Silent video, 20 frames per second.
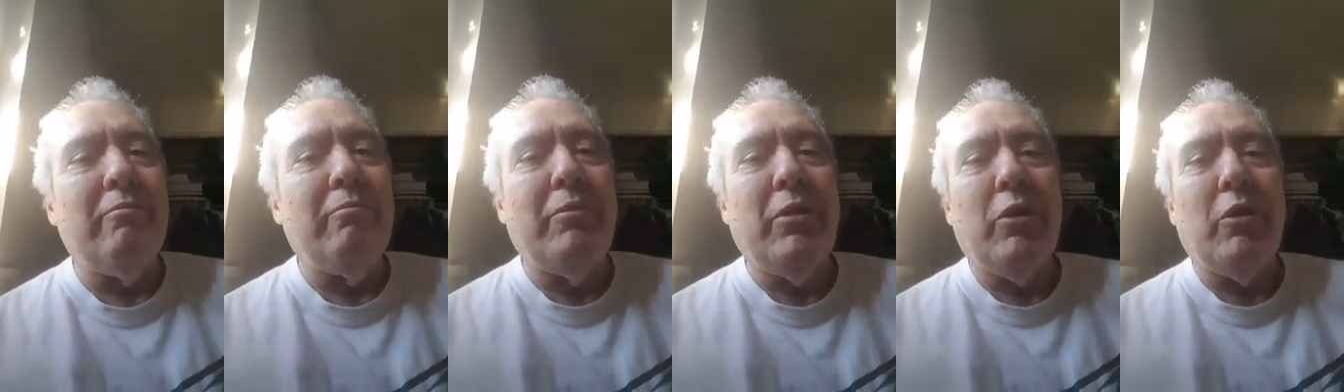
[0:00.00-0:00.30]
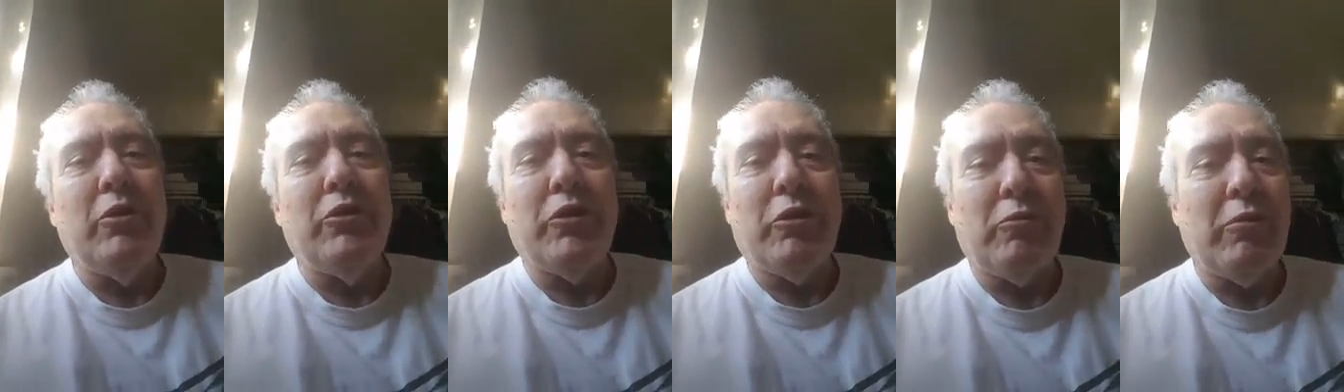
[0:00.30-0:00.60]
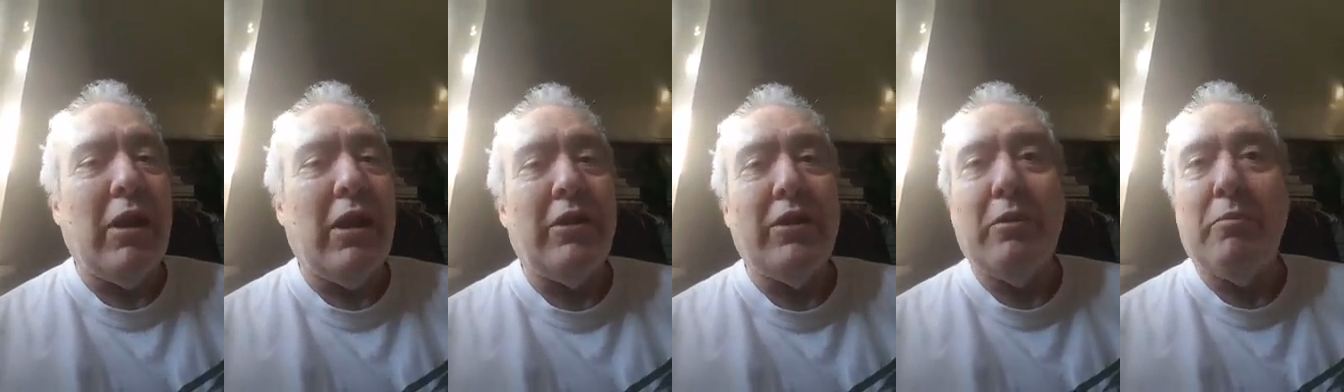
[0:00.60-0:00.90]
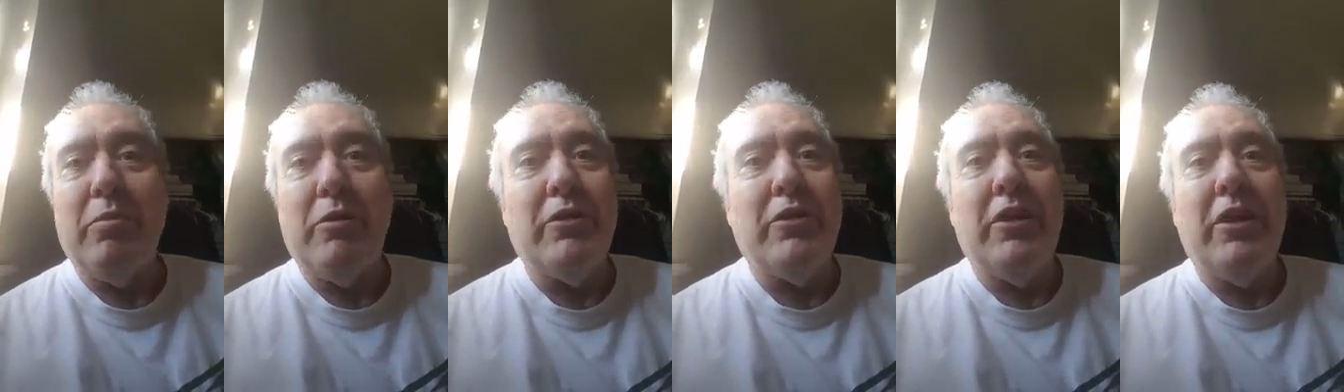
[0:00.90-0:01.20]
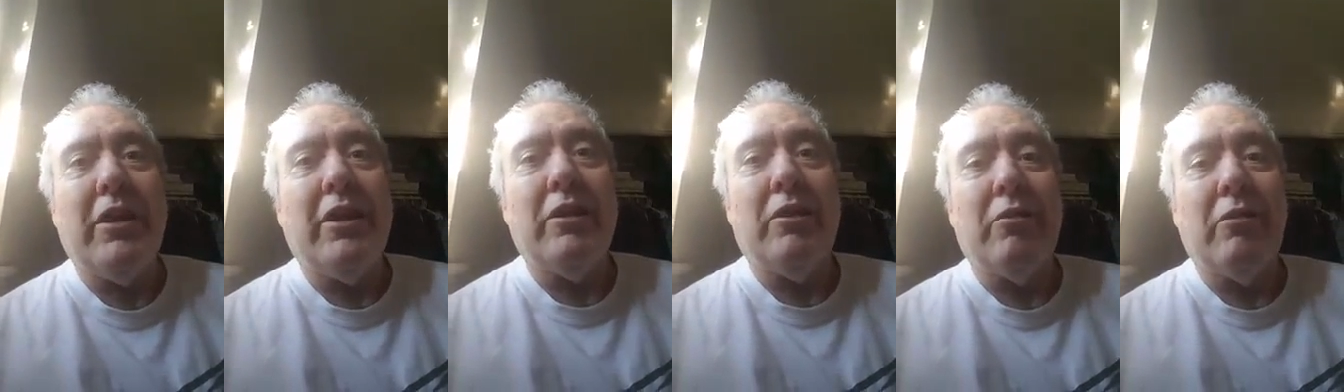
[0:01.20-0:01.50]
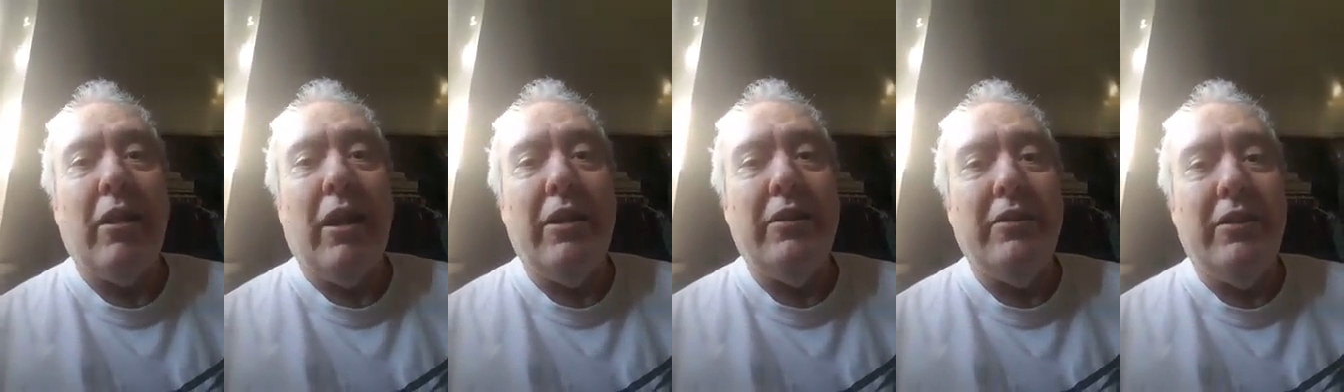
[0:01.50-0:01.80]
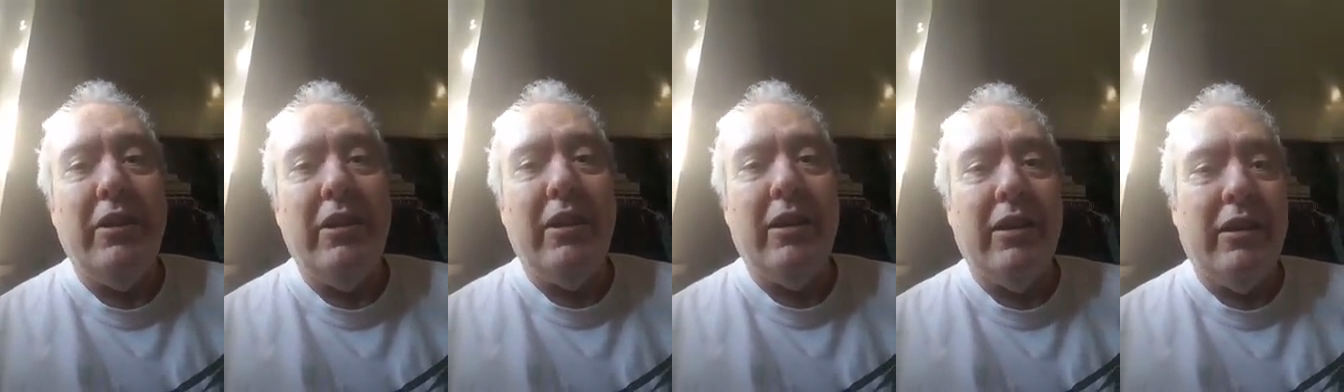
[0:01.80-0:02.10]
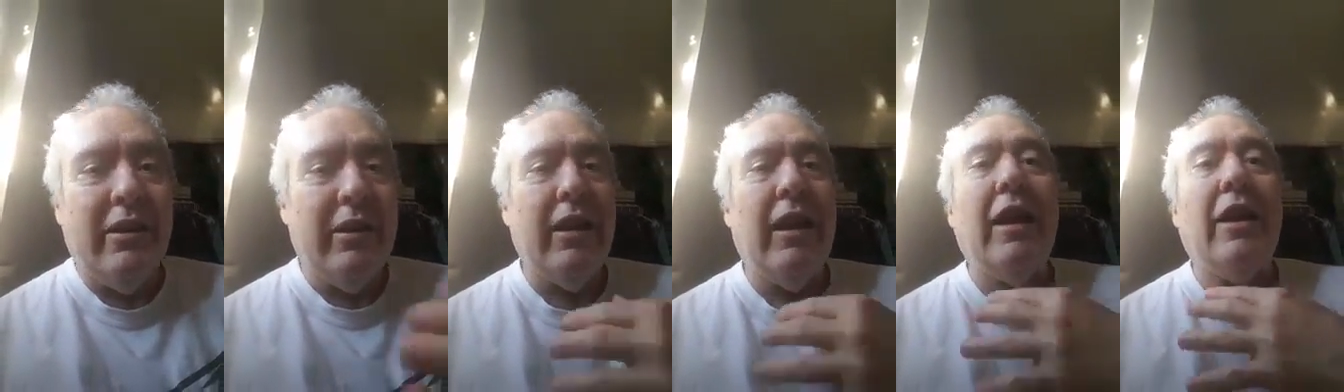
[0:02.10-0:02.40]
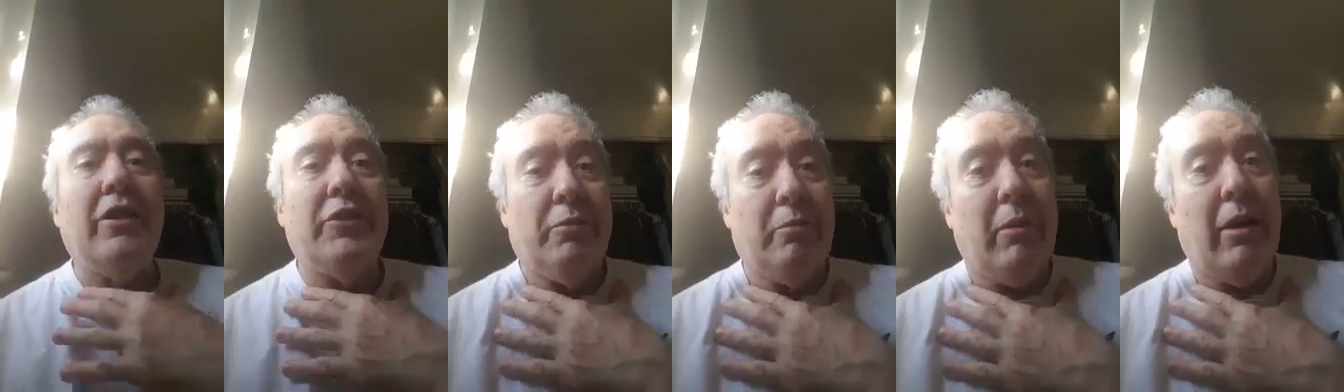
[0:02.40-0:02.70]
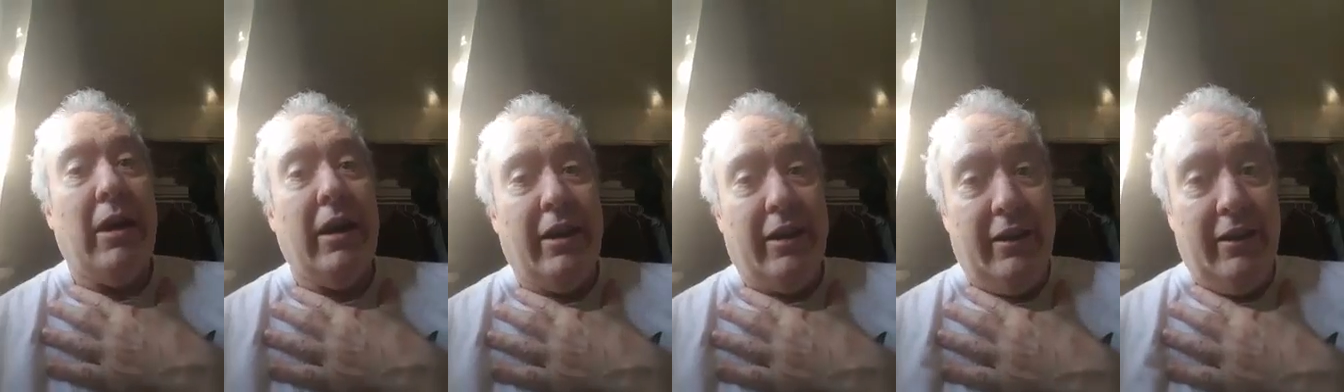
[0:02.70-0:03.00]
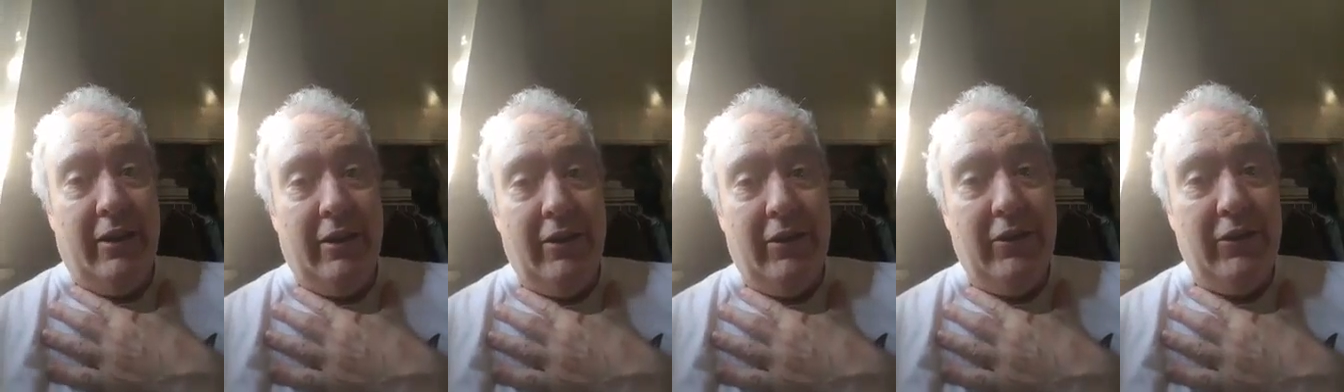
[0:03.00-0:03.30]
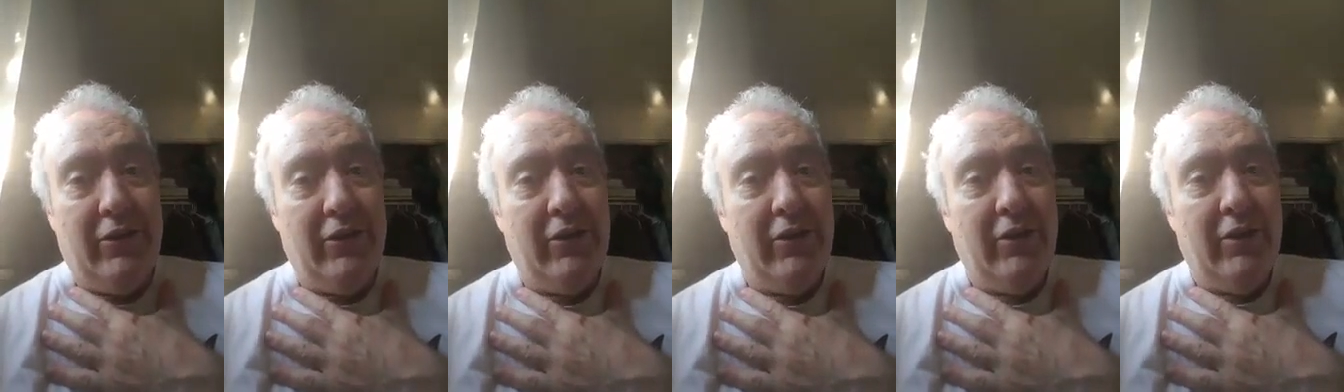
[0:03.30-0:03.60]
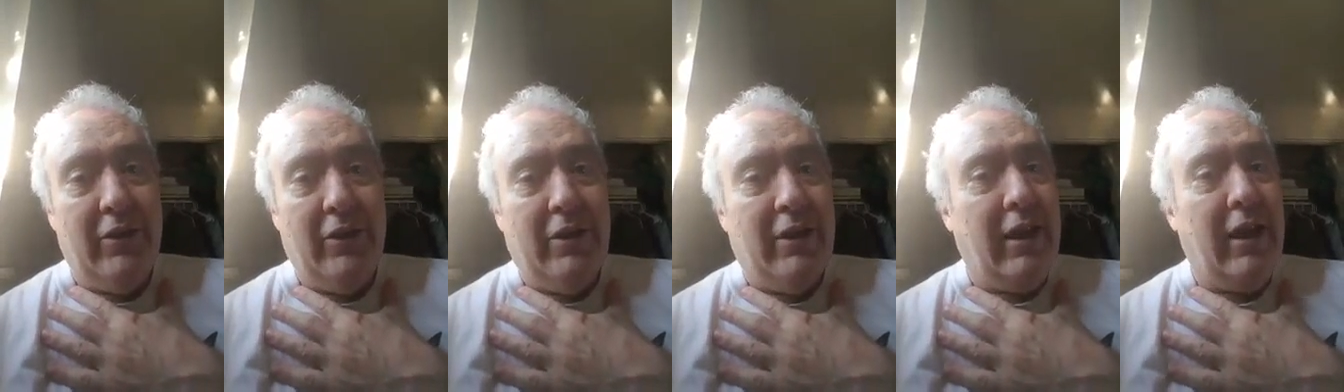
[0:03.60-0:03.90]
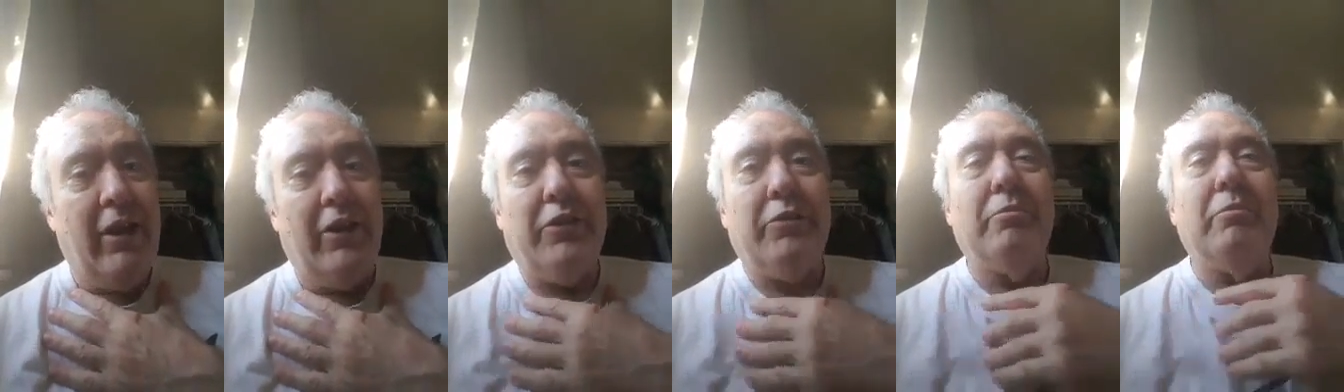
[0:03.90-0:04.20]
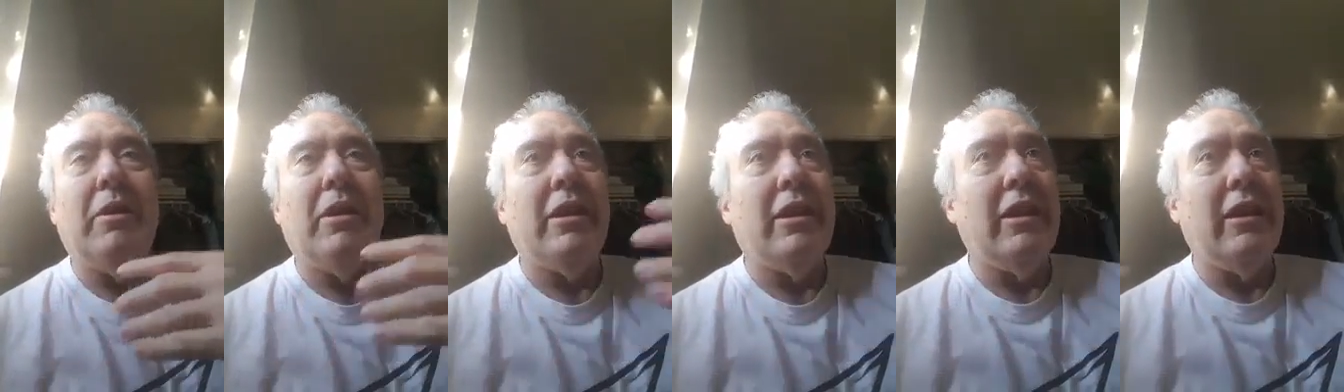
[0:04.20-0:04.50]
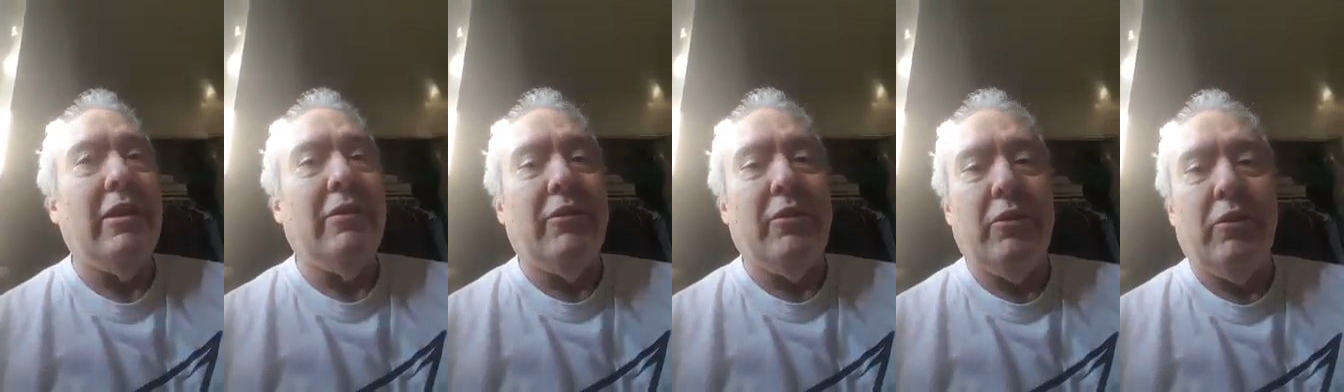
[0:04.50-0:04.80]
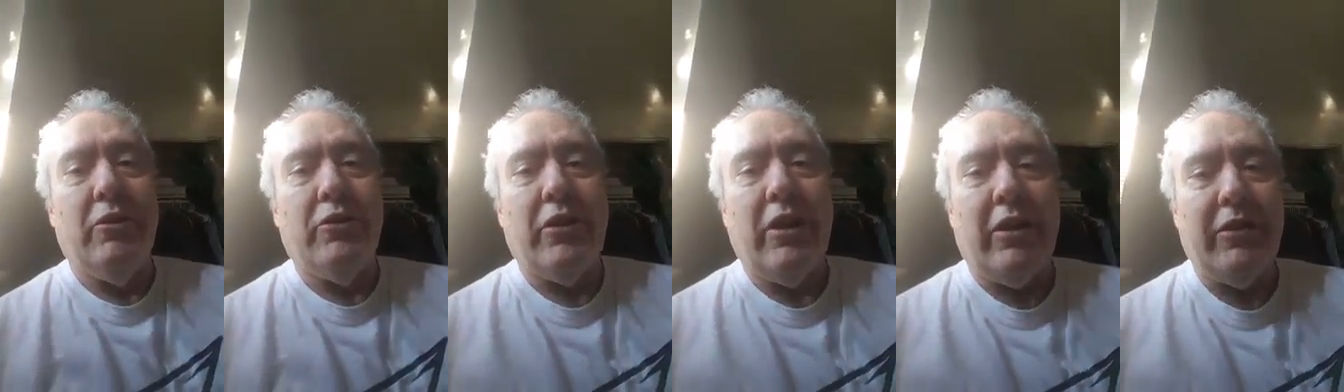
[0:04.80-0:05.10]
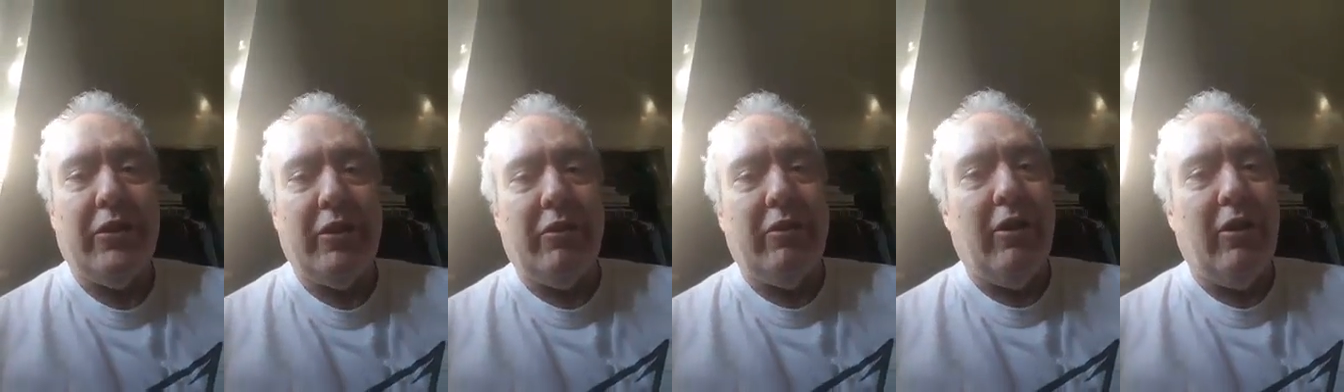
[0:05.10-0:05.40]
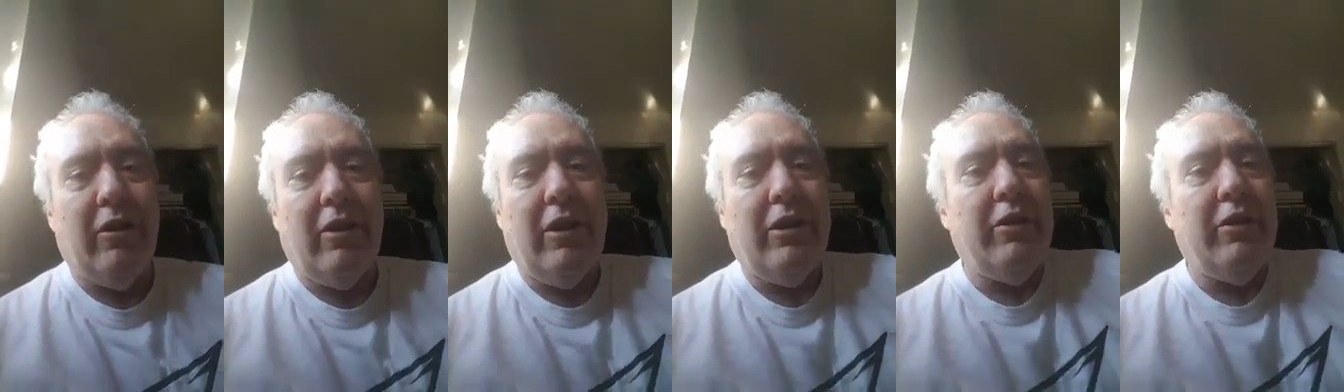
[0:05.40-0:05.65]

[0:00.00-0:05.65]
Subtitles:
built around a particular idea, as mine is, as many of yours out there are.